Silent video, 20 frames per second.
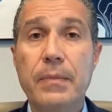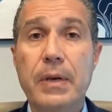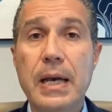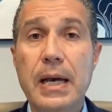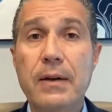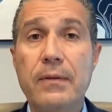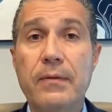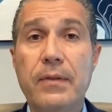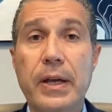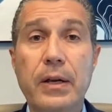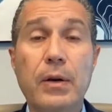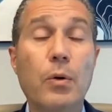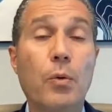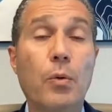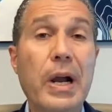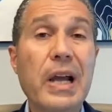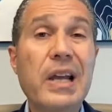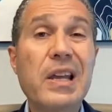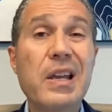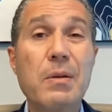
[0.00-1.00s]
kind of like
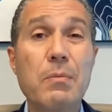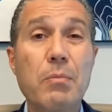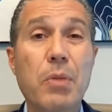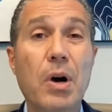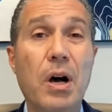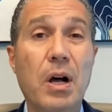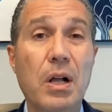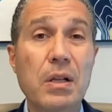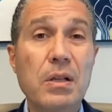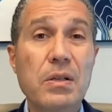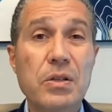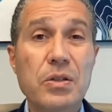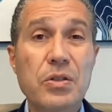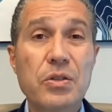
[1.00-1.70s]
a wrecking ball,